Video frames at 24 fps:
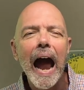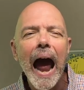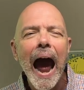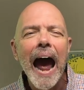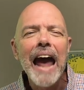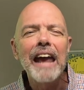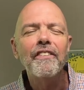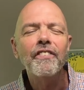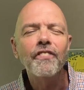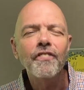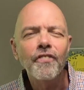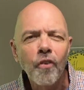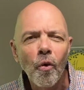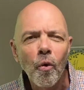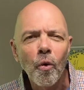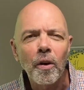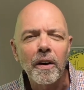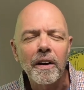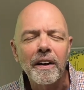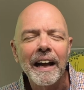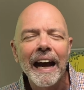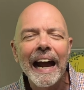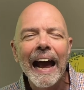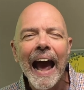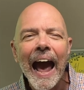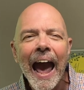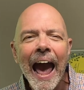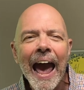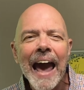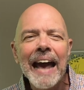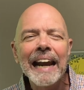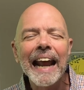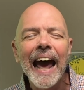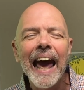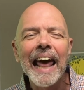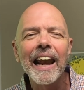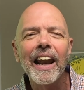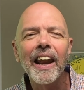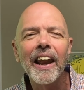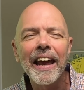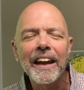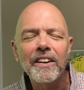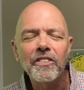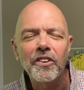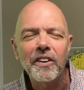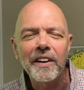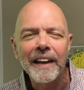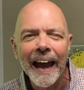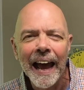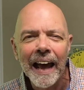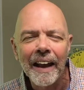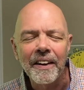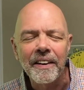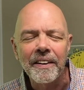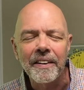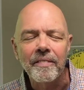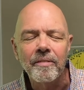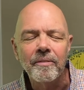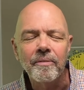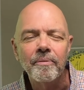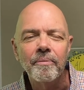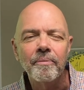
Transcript: a fork and an electric outlet,